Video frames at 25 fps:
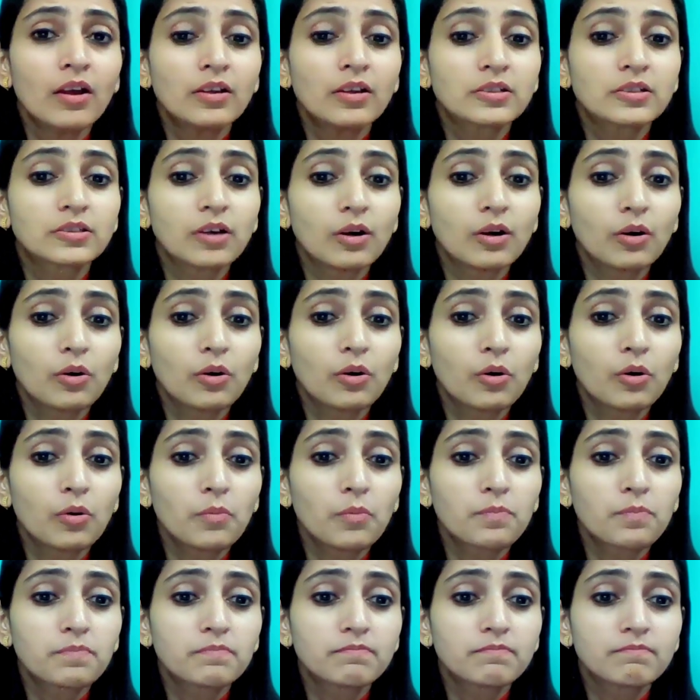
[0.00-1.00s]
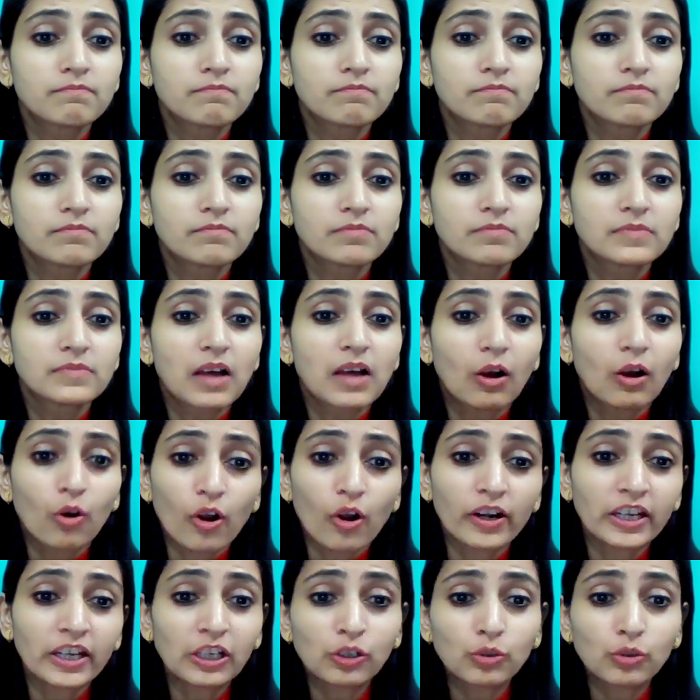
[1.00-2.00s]
So
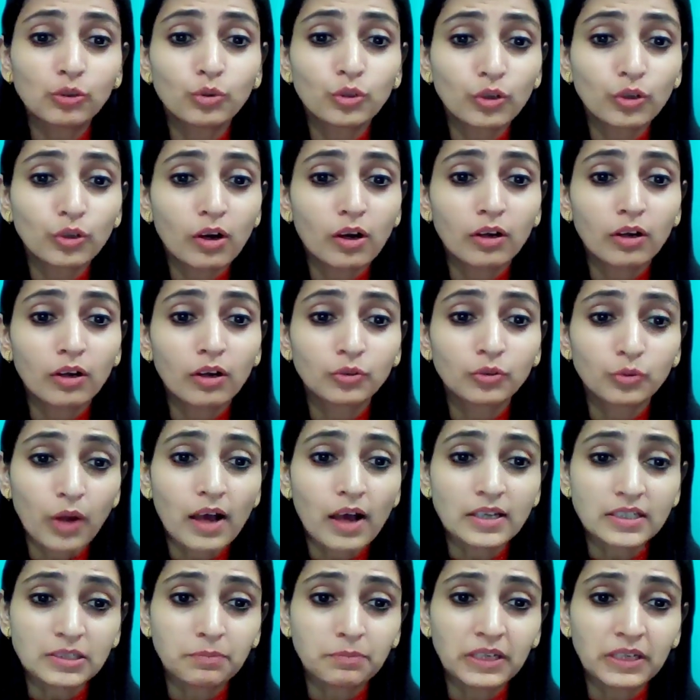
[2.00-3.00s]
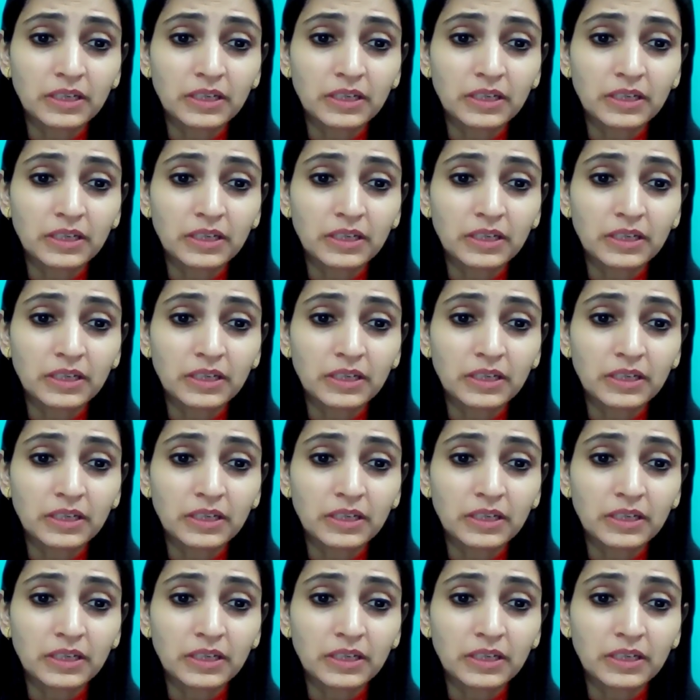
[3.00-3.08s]
according to you asked